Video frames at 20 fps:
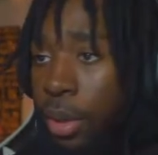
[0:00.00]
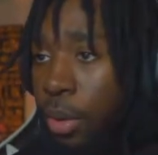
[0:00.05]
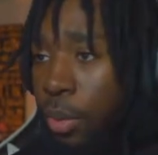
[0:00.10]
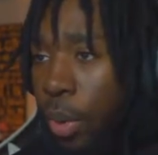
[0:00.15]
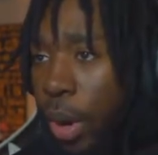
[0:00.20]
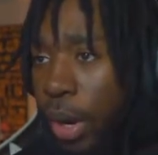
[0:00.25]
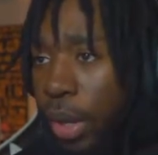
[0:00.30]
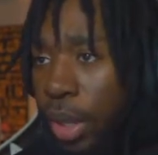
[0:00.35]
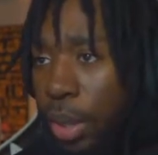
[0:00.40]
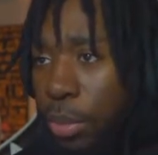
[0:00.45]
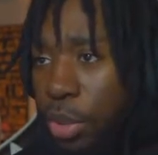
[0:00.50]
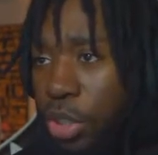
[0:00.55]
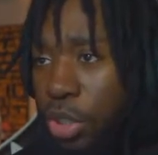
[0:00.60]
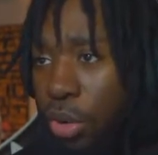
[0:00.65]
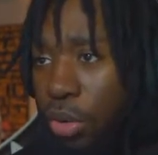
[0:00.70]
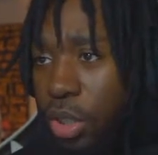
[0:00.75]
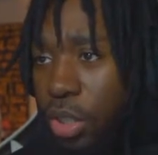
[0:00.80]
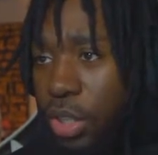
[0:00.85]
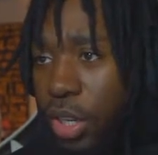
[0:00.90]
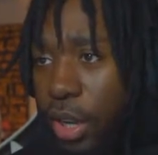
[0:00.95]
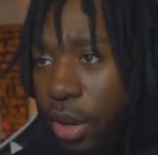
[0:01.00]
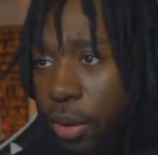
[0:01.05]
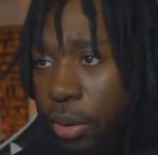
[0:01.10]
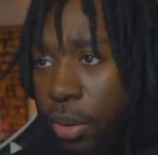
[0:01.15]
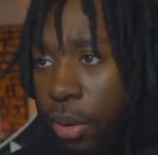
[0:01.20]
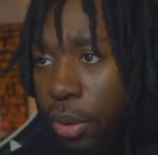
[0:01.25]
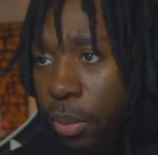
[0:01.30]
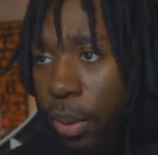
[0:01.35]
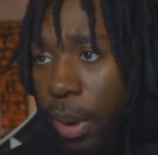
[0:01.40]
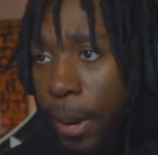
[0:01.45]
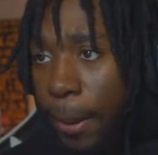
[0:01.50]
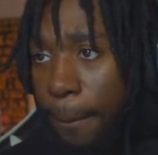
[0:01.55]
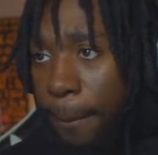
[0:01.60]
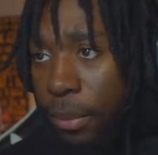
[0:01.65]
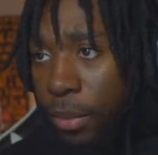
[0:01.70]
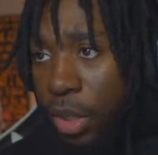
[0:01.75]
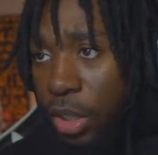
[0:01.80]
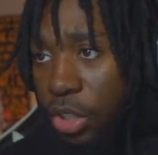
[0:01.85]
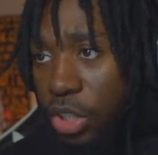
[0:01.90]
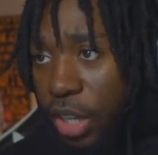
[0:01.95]
Right? Let me slow this down. Right?
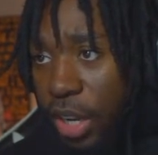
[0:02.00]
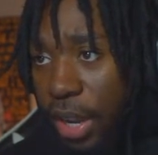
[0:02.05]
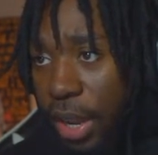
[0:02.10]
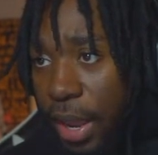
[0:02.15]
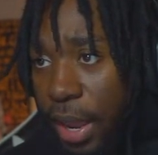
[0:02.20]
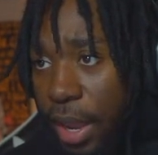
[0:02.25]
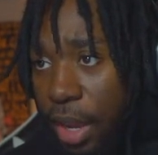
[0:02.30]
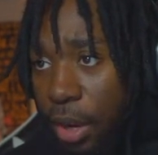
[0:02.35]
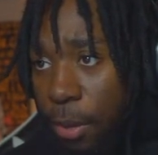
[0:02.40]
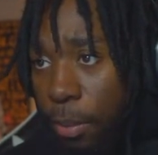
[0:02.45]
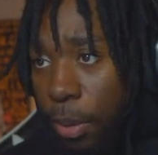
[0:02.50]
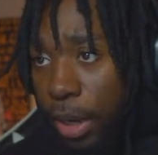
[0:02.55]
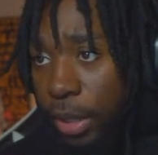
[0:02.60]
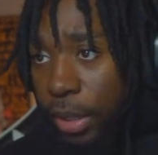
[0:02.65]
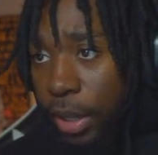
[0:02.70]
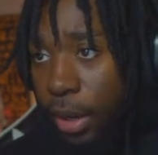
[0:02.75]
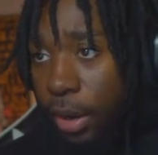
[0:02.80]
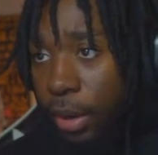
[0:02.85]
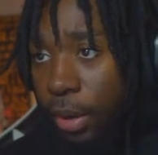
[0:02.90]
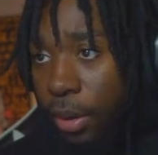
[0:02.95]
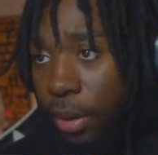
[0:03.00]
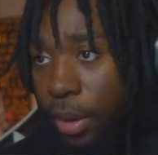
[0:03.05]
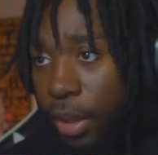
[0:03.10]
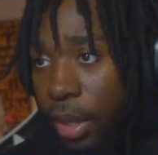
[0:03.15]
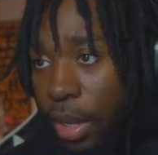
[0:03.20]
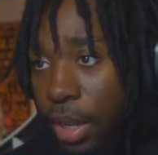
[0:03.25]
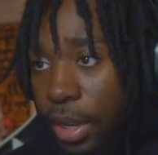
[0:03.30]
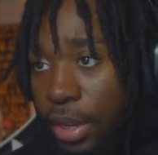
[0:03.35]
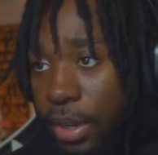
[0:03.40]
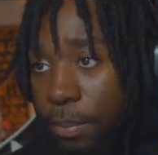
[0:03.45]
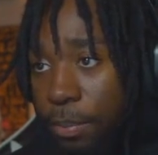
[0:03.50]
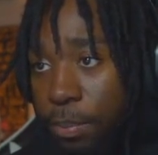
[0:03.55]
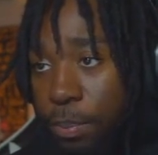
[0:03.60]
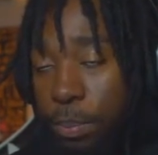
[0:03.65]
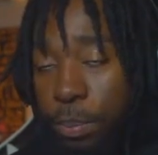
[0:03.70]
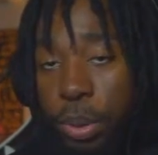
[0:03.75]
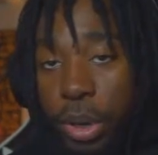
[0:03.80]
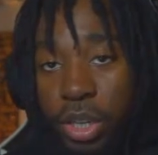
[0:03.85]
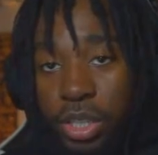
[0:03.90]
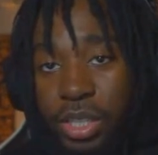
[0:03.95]
Shea hand up right there. He
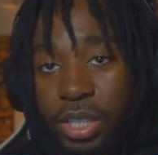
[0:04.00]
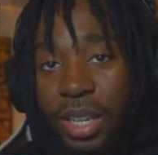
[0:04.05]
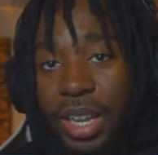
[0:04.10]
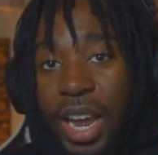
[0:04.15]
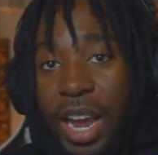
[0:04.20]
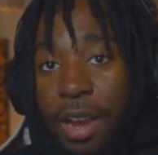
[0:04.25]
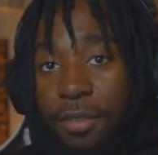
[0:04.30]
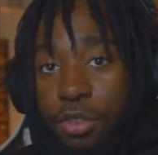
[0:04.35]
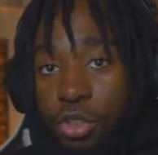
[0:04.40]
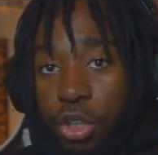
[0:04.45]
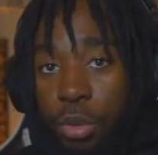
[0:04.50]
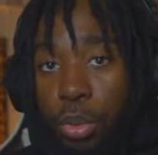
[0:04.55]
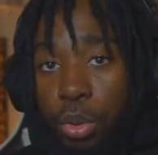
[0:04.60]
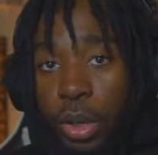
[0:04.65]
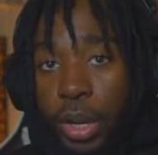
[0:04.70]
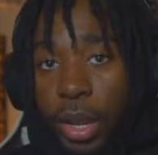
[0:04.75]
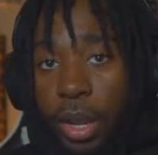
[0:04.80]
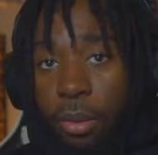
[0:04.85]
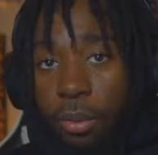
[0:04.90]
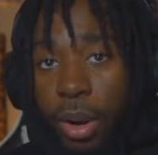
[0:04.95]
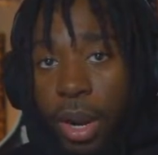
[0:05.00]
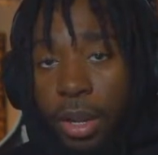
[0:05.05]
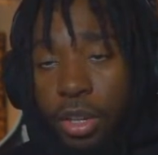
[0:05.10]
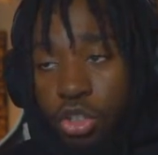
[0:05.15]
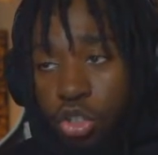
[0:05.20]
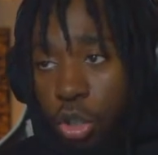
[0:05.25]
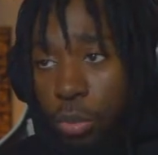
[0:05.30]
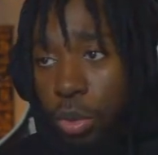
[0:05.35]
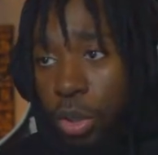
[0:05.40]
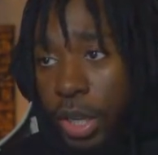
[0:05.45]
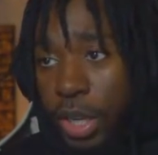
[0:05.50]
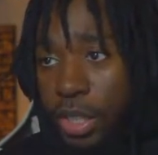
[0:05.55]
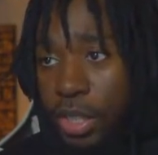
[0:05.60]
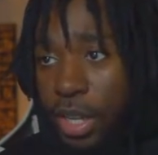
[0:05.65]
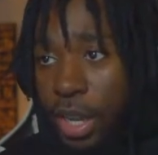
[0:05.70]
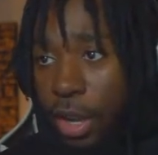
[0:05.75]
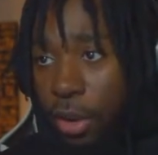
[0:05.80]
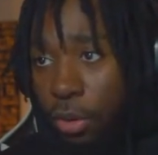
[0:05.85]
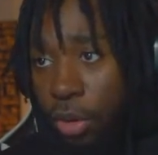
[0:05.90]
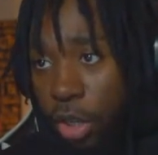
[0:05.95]
puts a live dribble down. Right? Dribble gets
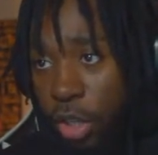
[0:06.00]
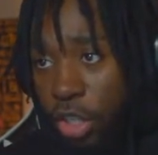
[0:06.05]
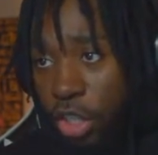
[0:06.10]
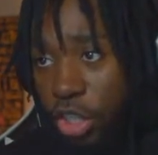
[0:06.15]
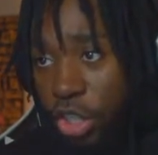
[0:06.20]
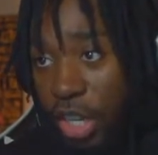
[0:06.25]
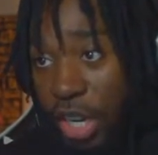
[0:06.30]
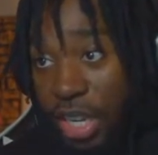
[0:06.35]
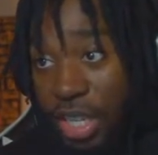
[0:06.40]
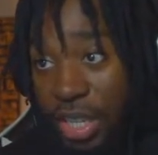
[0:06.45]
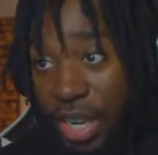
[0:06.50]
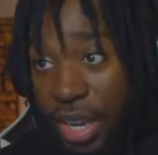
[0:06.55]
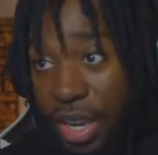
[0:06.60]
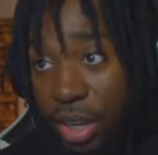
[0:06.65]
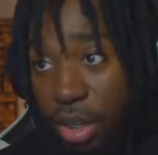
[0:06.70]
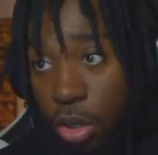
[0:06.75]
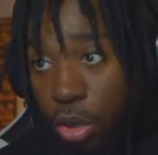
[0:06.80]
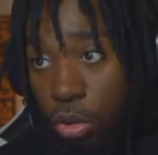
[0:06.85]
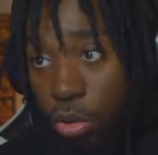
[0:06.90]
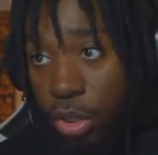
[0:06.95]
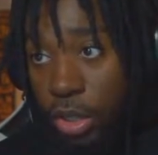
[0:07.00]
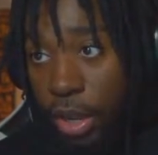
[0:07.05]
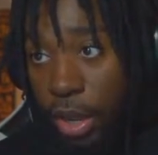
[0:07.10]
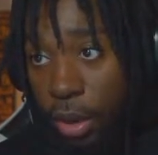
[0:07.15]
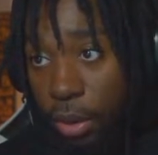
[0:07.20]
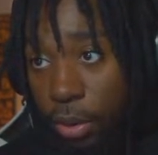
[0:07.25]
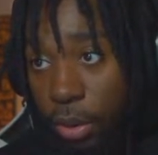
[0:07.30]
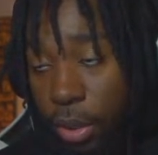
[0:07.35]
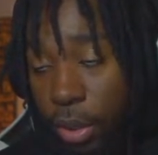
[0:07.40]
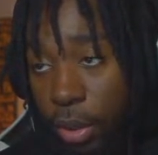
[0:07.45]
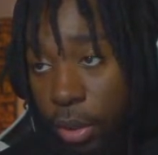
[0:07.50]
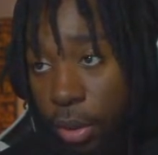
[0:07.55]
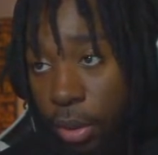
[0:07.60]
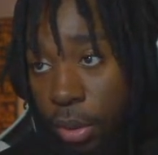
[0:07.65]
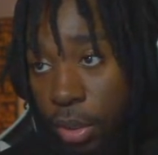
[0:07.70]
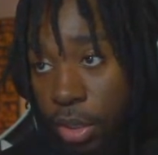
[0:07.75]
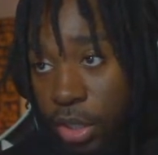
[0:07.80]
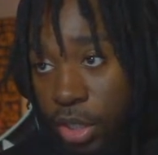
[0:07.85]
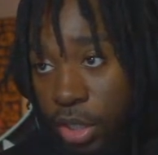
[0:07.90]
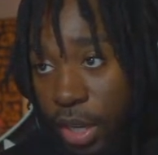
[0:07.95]
down. Shea's hand goes down.
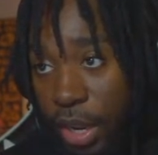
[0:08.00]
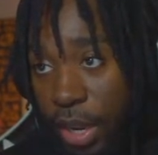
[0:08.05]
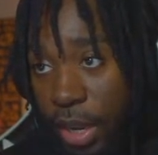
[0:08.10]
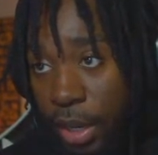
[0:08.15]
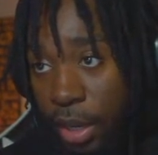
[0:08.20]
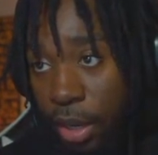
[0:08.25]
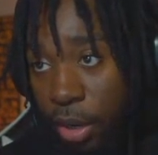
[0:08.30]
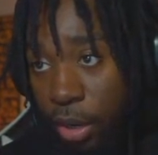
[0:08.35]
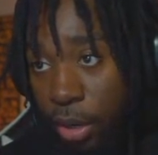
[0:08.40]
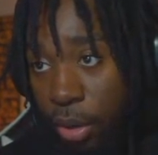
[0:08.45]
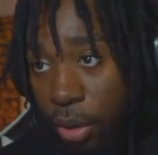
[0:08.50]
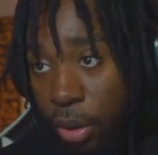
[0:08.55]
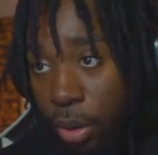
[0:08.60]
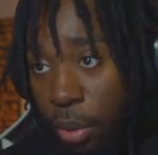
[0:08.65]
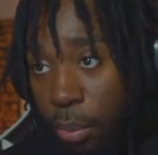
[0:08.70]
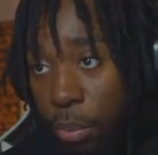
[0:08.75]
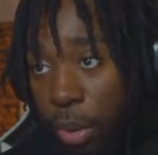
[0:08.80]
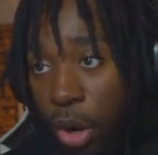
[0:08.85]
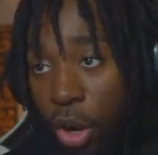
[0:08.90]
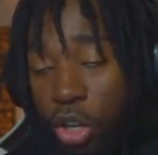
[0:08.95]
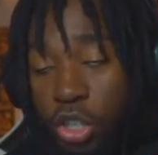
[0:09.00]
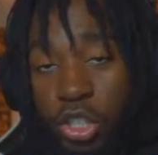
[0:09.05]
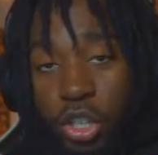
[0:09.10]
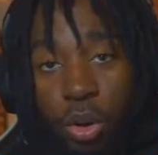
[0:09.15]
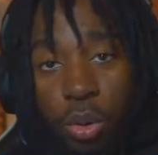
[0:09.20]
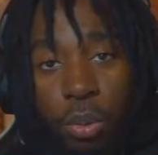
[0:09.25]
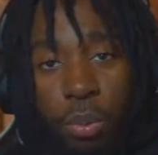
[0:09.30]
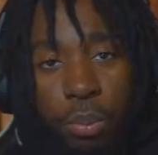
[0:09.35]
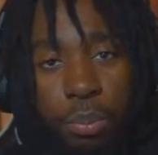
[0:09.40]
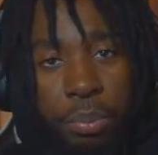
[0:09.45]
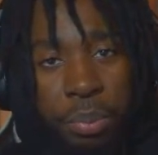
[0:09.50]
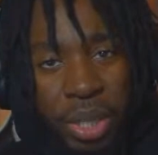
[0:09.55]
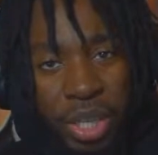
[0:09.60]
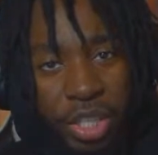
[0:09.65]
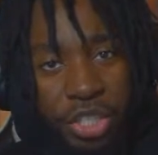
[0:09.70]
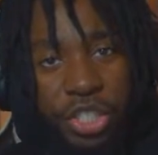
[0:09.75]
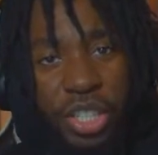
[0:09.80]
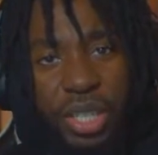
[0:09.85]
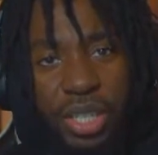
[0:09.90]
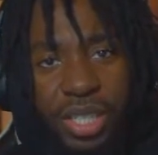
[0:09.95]
Staying here. But also,
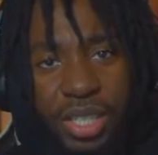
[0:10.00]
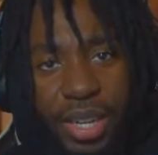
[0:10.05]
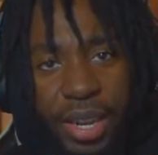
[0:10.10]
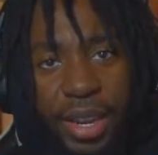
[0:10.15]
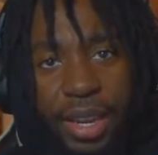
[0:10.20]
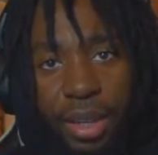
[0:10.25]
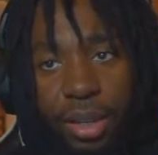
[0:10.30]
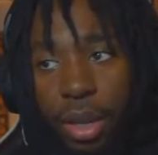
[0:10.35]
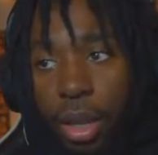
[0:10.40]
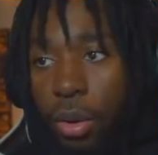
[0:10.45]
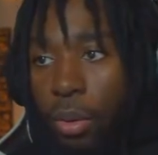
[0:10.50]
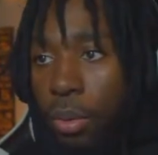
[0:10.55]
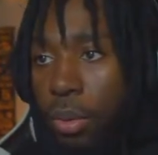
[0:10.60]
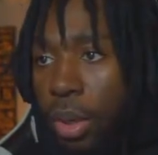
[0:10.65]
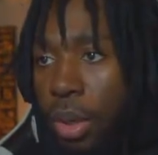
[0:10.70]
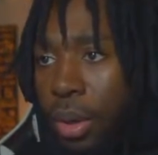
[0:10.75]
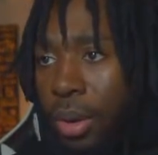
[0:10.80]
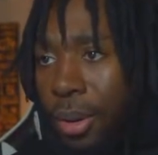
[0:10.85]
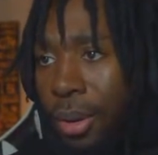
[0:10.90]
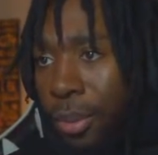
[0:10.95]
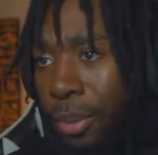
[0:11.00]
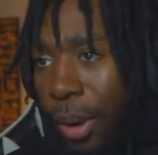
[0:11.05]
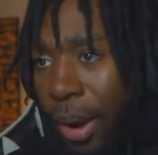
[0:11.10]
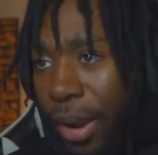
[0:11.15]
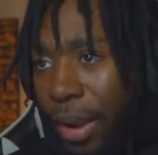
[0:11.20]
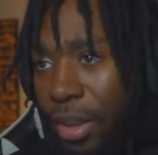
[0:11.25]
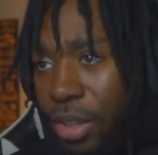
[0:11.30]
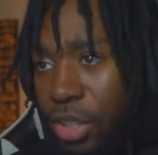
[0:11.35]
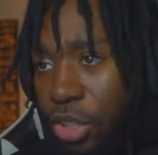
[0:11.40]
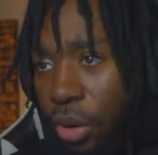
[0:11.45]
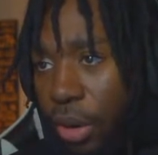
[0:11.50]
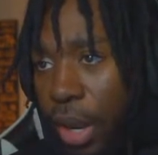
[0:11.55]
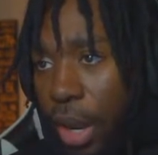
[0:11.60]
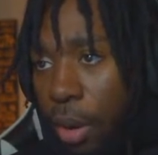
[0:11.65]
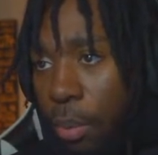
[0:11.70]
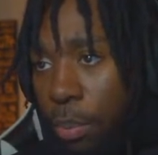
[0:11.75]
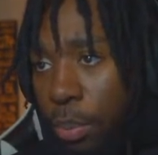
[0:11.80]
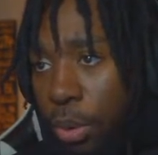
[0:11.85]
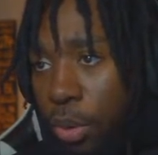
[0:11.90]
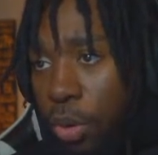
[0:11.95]
PG is staying low. Right? So
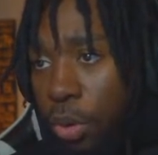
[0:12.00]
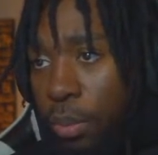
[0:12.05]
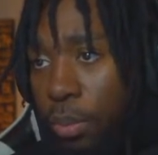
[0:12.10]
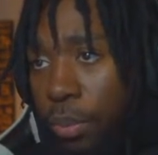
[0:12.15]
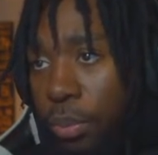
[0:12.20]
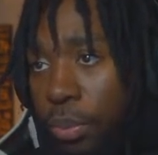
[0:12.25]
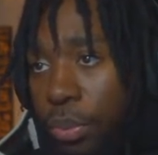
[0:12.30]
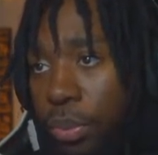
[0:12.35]
now, boom.